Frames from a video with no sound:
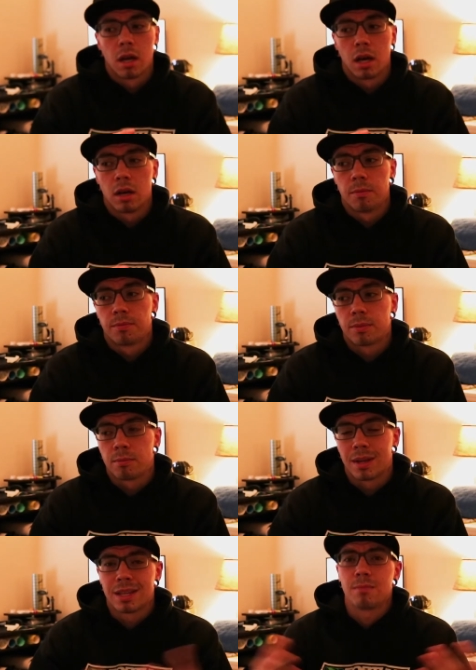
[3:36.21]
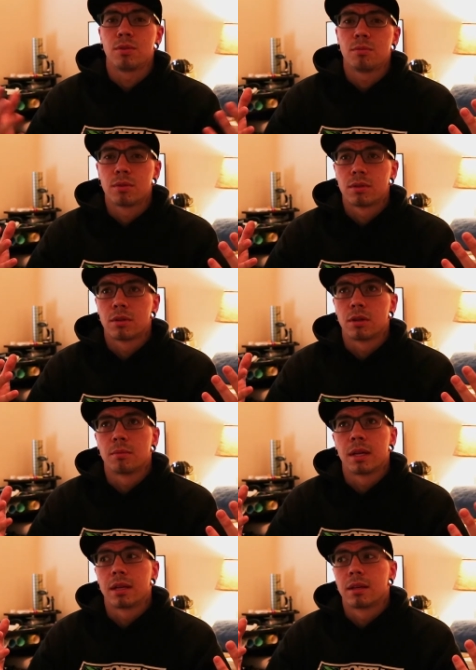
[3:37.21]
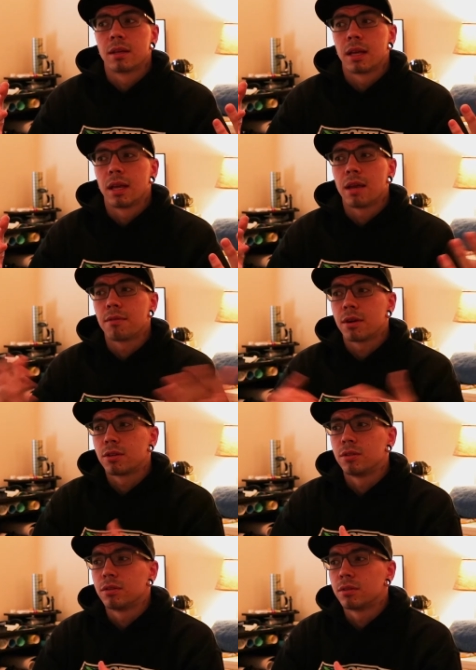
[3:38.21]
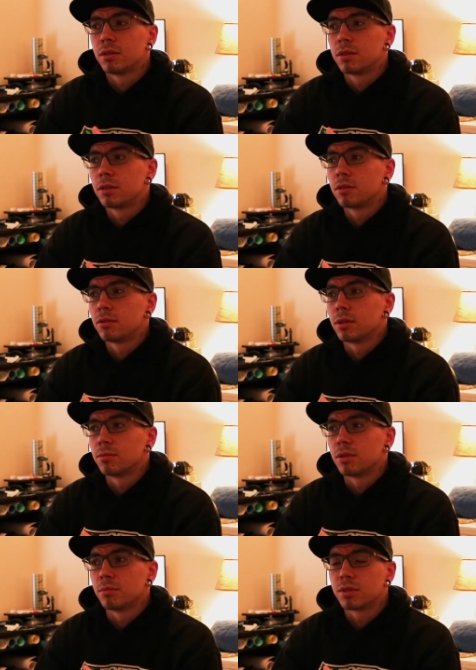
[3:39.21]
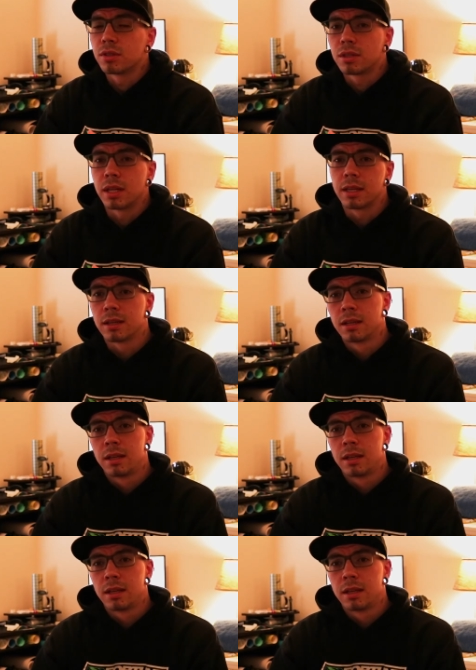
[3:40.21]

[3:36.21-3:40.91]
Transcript: My temps almost, or my AFR2 trims almost look like